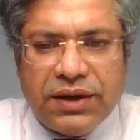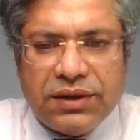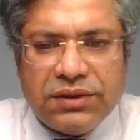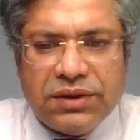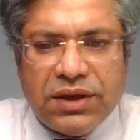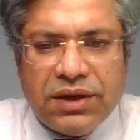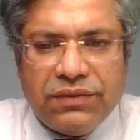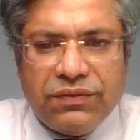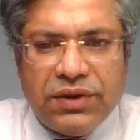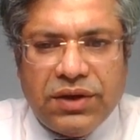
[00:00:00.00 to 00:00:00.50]
And
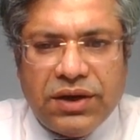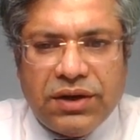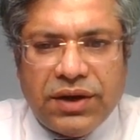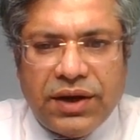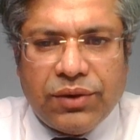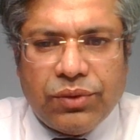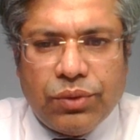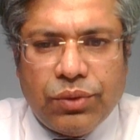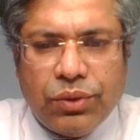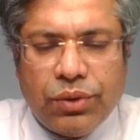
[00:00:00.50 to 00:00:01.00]
then
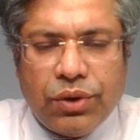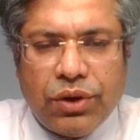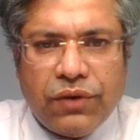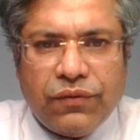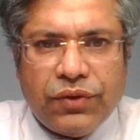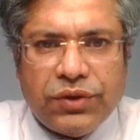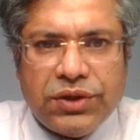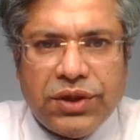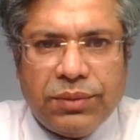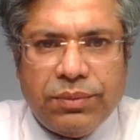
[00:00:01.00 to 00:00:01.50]
try to look
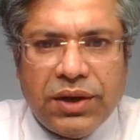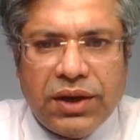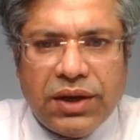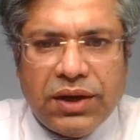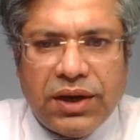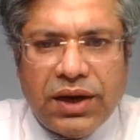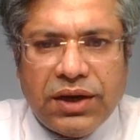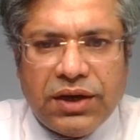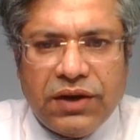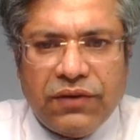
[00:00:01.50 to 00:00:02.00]
around for the
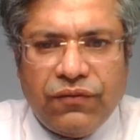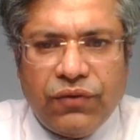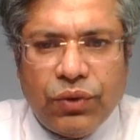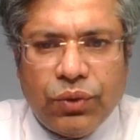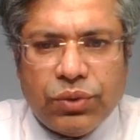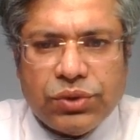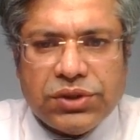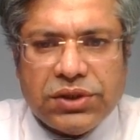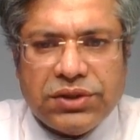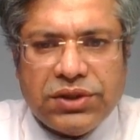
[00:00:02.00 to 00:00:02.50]
umbilical artery
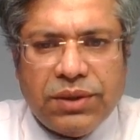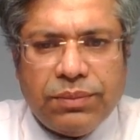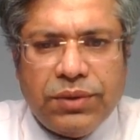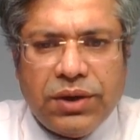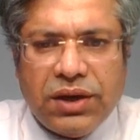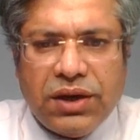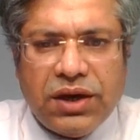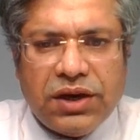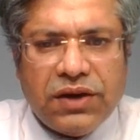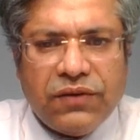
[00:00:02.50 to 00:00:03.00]
flows, and the
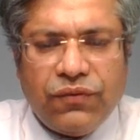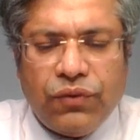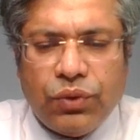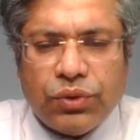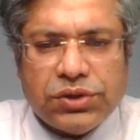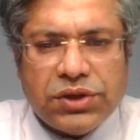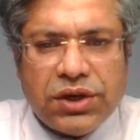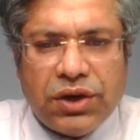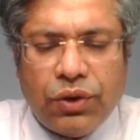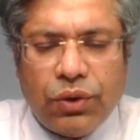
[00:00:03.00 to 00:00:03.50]
umbilical artery
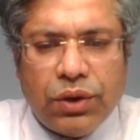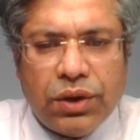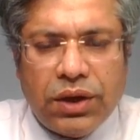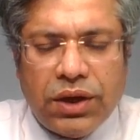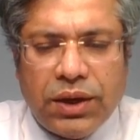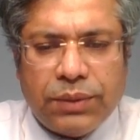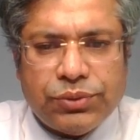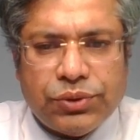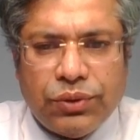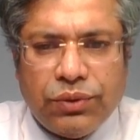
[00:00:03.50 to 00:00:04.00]
flows are
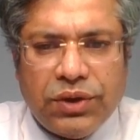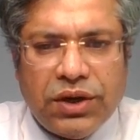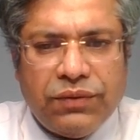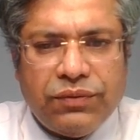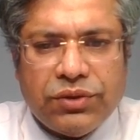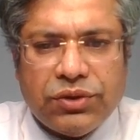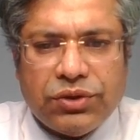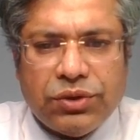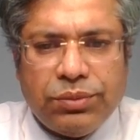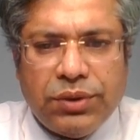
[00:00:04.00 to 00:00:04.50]
absolutely,
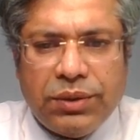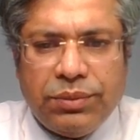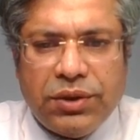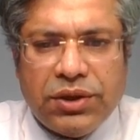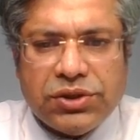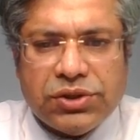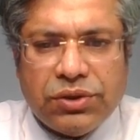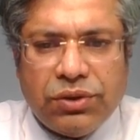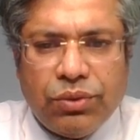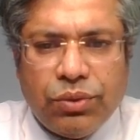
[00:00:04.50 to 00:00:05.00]
even though the
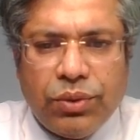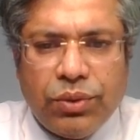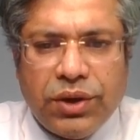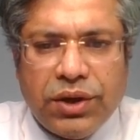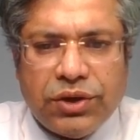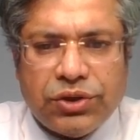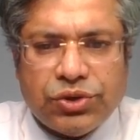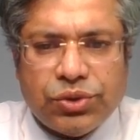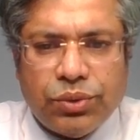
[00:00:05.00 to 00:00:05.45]
baby is growing,